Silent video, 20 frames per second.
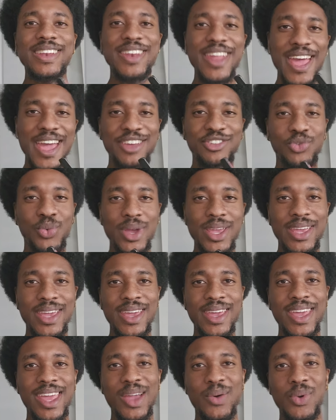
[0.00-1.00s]
Next
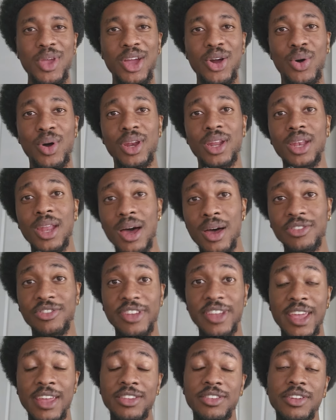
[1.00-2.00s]
weekend, we going to Los
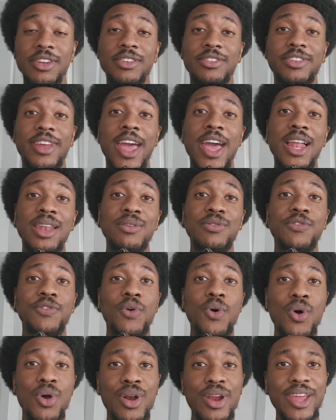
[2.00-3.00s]
Angeles,
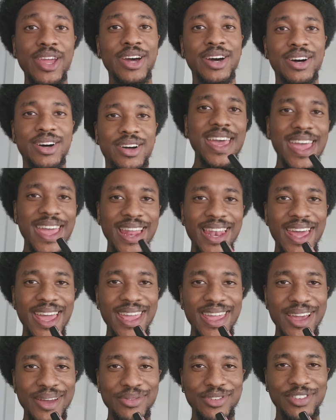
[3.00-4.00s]
California.
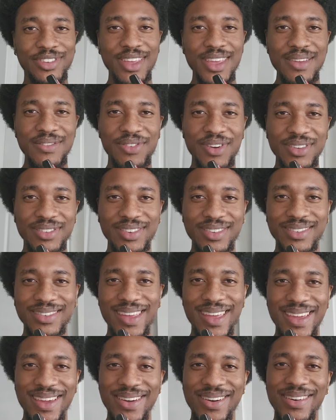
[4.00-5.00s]
LAFC versus
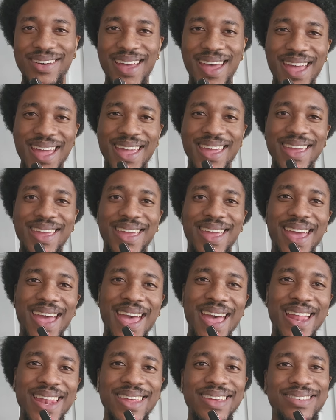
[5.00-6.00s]
LA
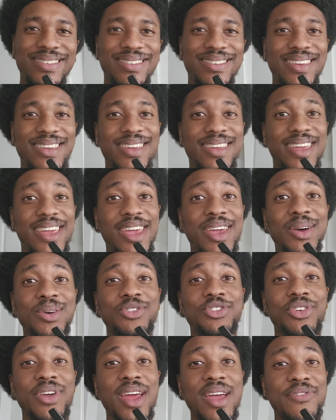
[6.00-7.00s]
Galaxy, El
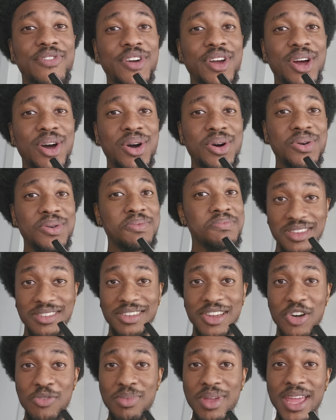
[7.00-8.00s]
Trafico. It's
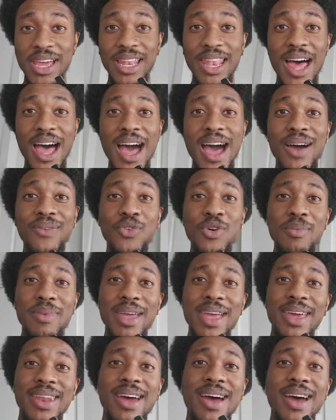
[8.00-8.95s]
gonna be a live one, man.